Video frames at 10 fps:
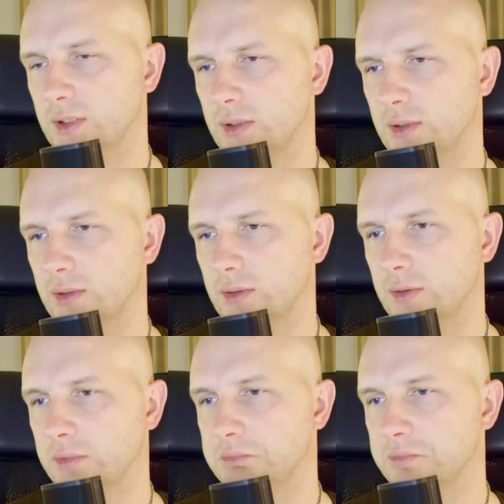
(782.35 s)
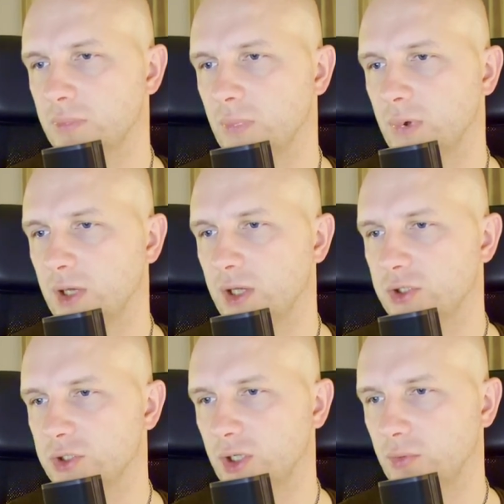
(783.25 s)
And
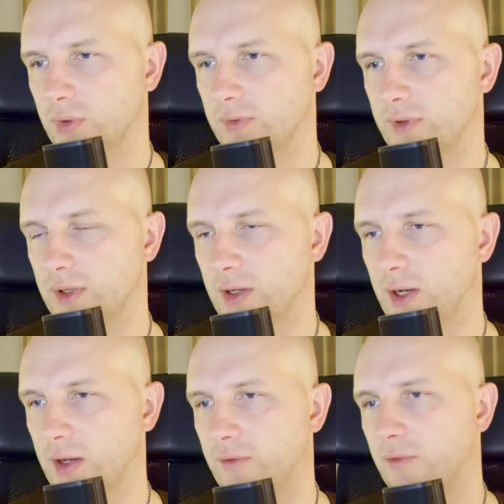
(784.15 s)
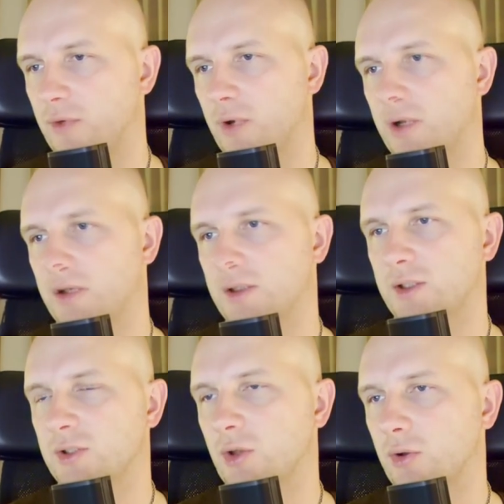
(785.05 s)
let's check what we have for
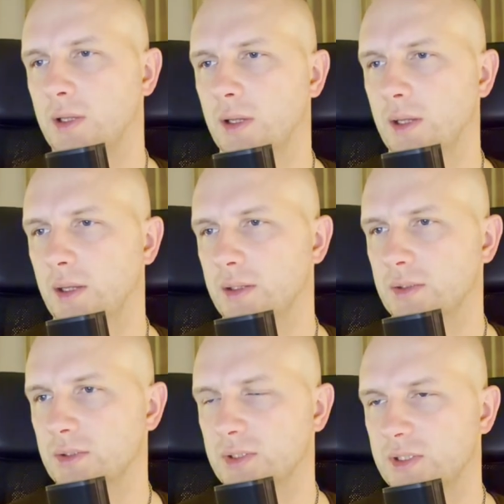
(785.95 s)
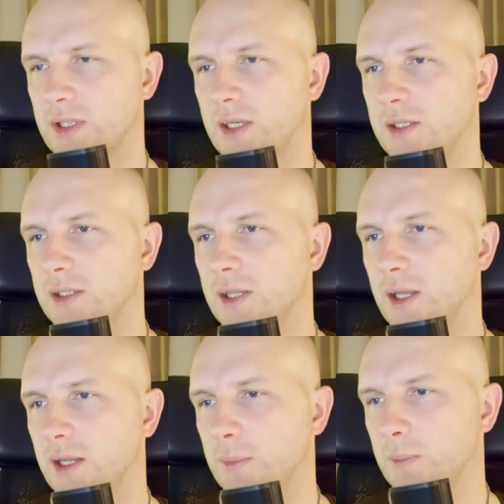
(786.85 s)
detox and screen
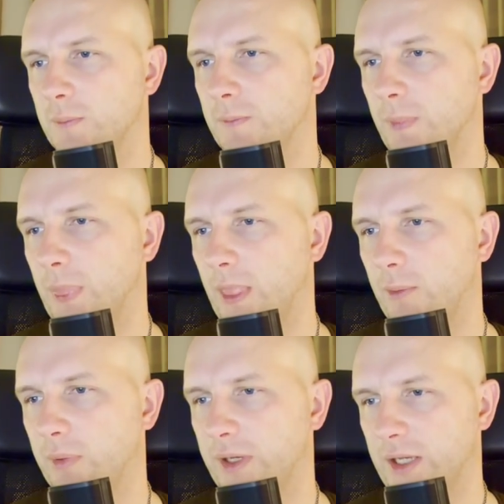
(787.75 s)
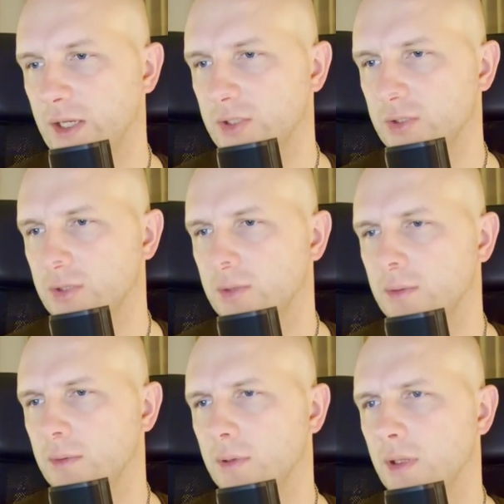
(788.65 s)
time application,
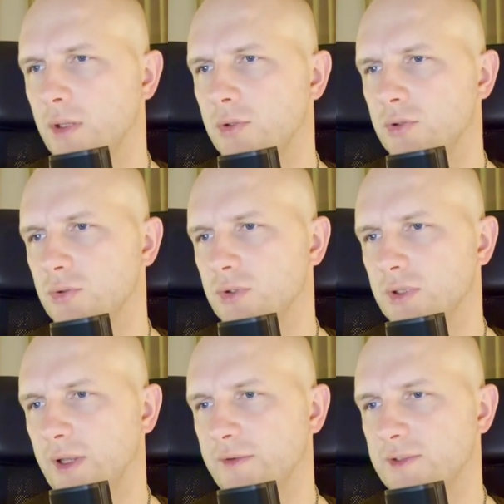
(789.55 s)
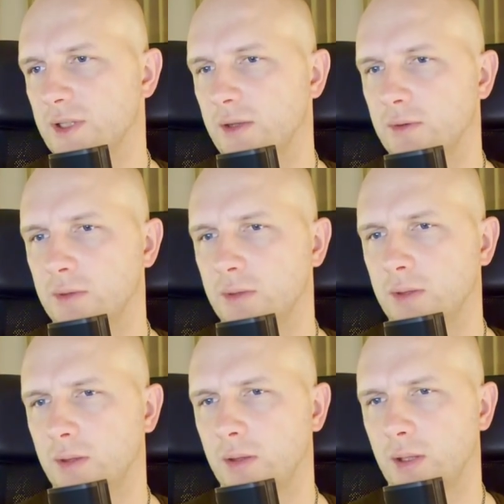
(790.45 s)
and choose lifestyle.
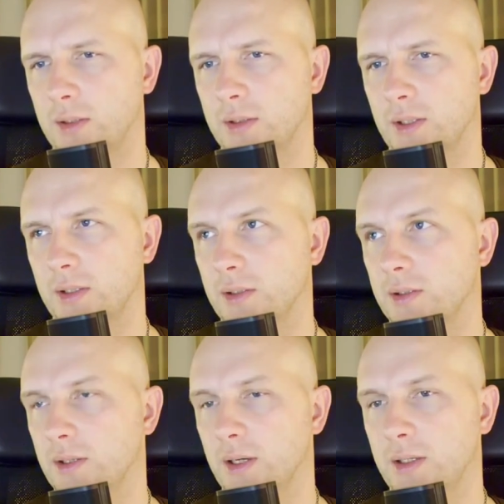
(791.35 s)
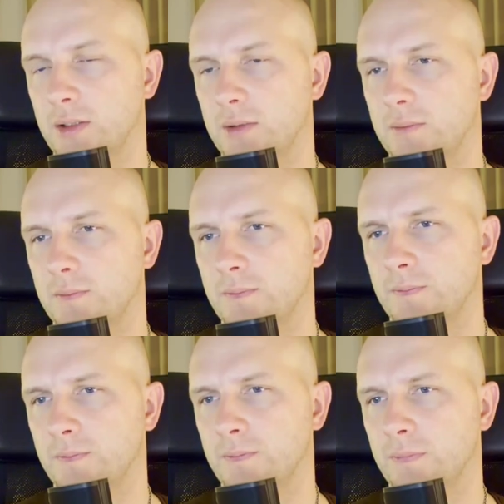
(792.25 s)
Content right,
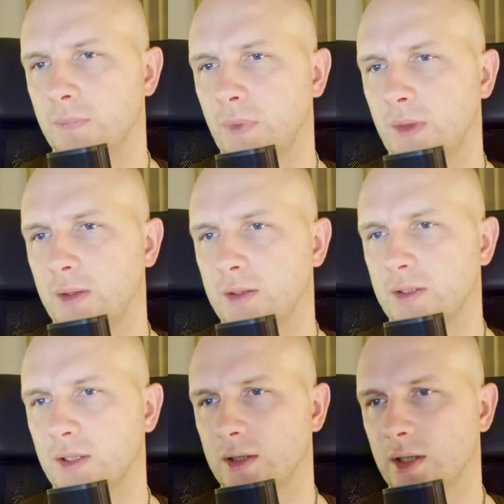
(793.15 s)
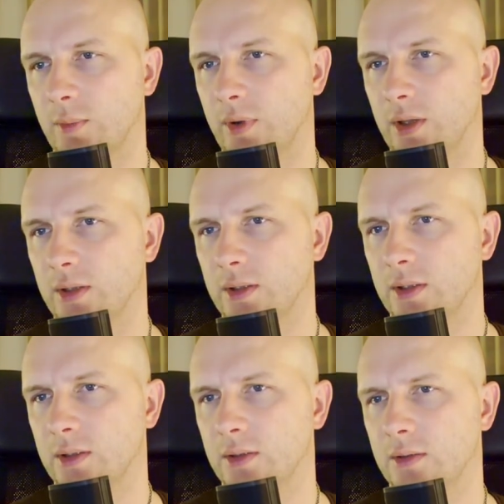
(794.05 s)
set up content.